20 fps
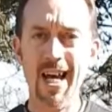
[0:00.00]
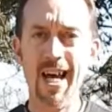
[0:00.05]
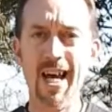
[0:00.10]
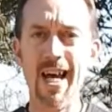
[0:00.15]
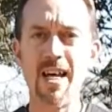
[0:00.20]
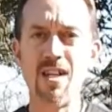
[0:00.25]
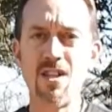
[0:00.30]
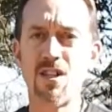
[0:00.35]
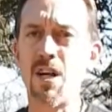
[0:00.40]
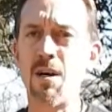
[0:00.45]

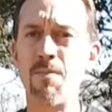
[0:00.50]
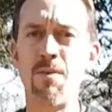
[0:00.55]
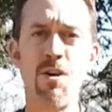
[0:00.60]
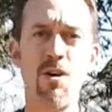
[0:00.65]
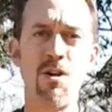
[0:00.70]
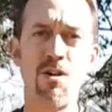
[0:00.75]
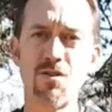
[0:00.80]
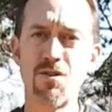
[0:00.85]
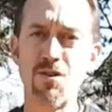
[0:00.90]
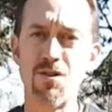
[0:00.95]
And
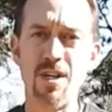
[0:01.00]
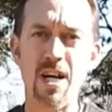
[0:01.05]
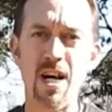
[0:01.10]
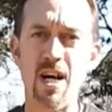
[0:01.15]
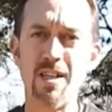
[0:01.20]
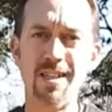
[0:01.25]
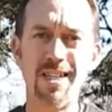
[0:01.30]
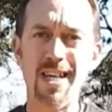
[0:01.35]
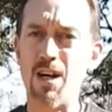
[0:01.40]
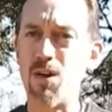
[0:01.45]
tomahawks are
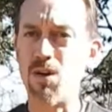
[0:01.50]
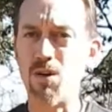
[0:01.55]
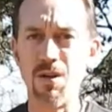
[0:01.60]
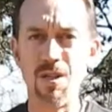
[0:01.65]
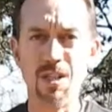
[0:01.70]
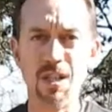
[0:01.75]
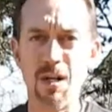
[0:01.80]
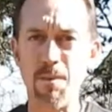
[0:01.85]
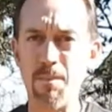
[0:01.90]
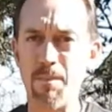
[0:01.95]
not that
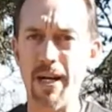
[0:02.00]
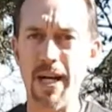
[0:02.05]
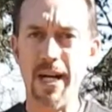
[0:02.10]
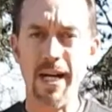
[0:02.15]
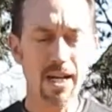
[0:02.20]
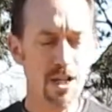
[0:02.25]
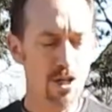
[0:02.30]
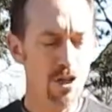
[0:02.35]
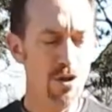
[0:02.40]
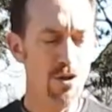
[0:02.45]
hard to come by.